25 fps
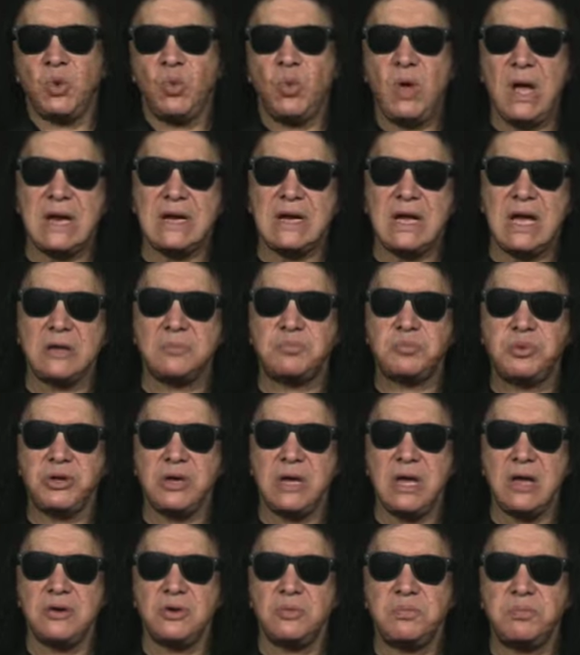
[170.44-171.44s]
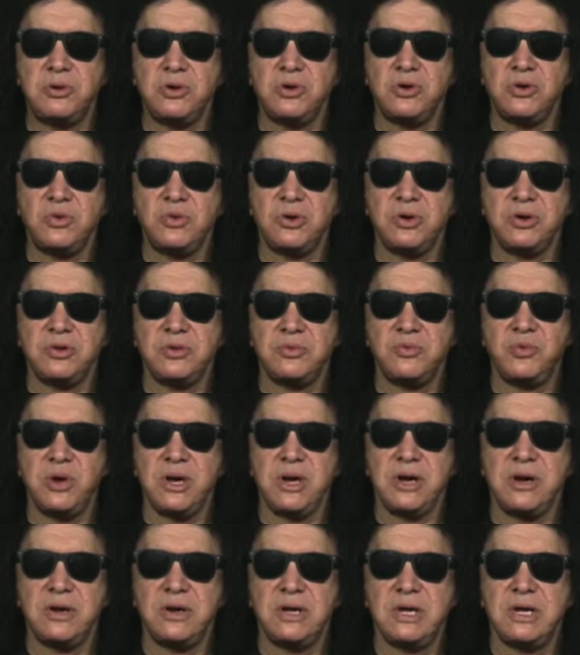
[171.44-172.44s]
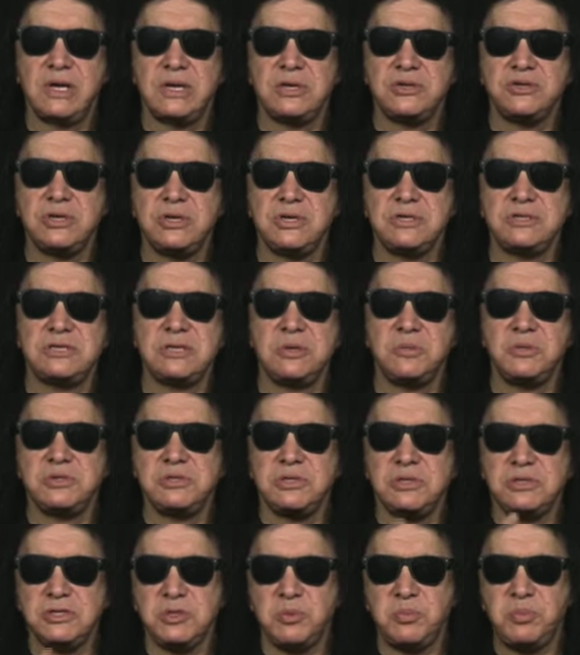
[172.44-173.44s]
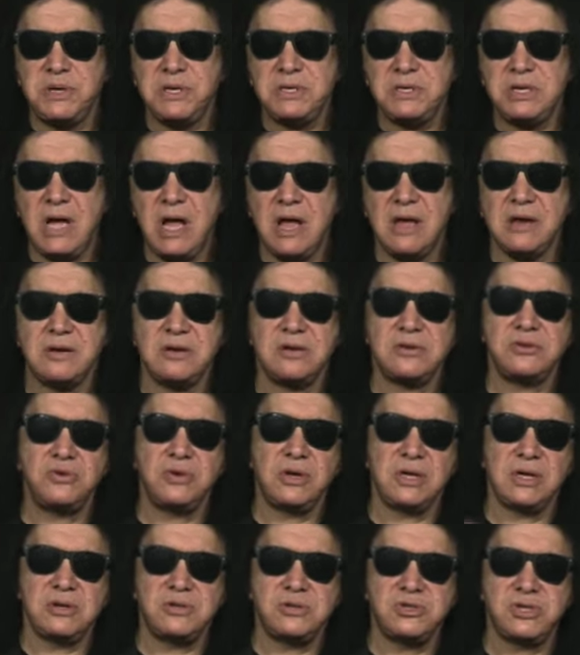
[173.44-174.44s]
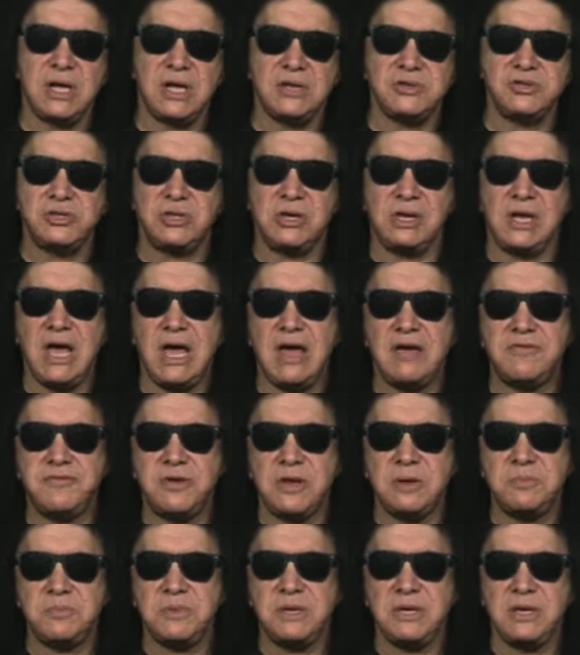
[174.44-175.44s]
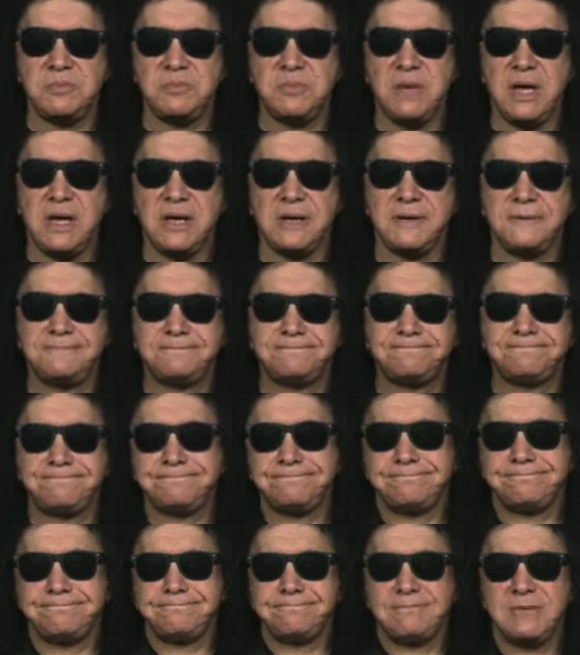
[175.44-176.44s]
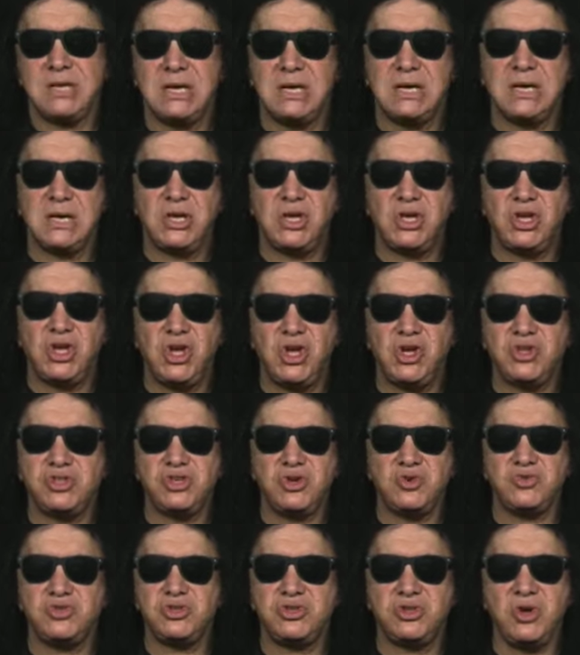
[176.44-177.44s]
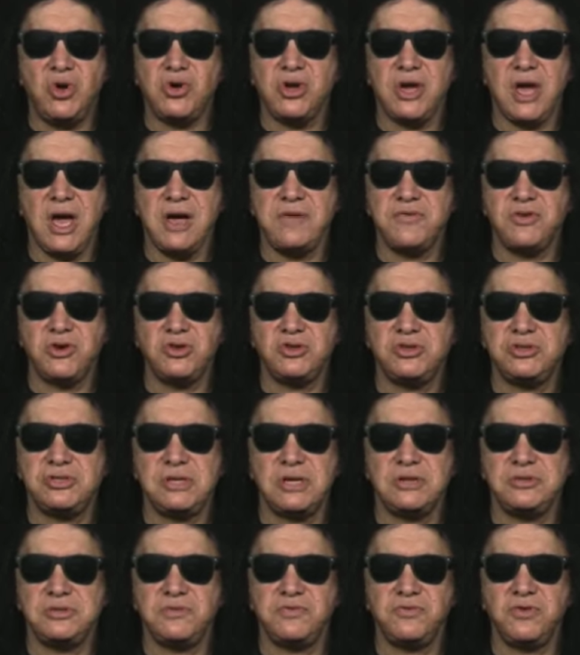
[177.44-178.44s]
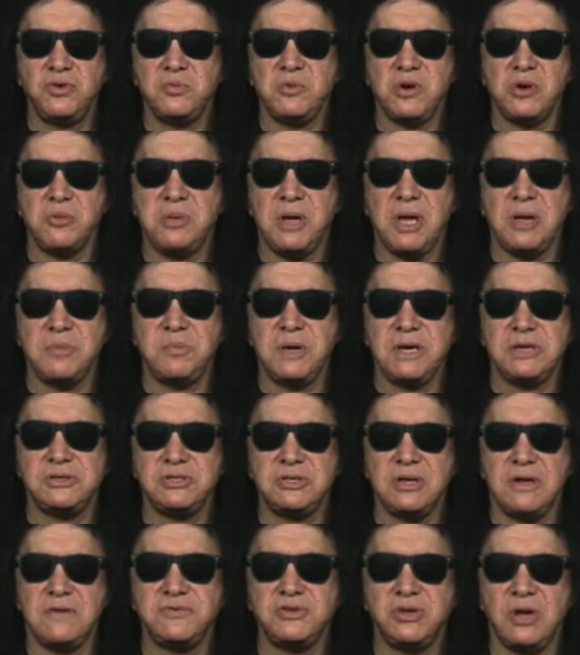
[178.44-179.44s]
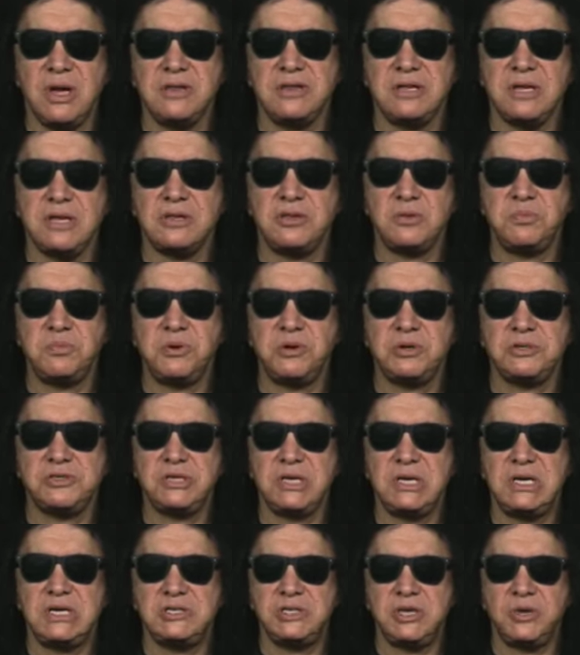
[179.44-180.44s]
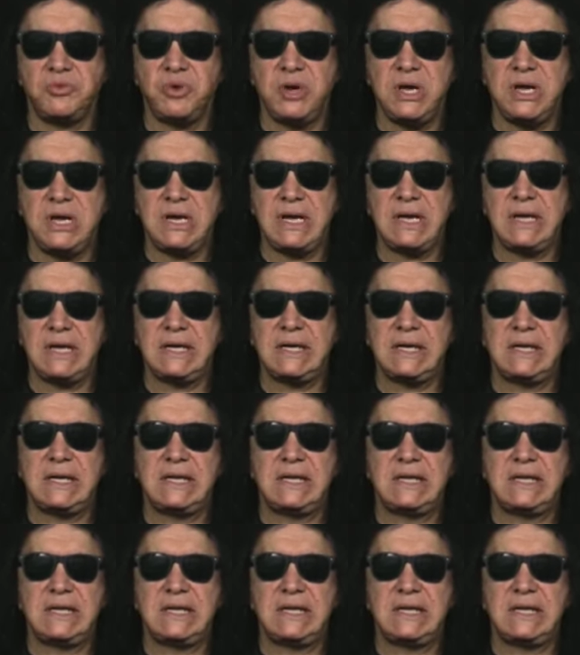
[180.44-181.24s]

why not put out a book where, where Gene Simmons is a pinata, and you get a chance to laugh at me at my. It's, it's okay. I have a good sense of humor about myself, so I think the book's easy reading